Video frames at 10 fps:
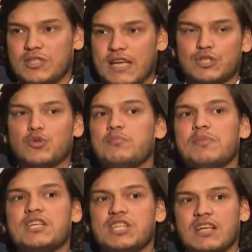they shouldn't
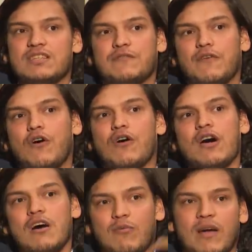be judged for
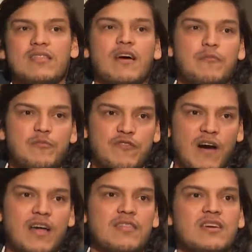what their
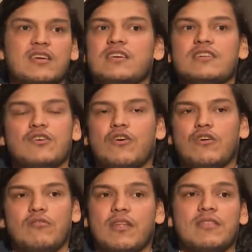father is
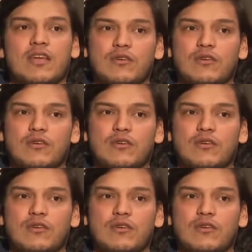or what they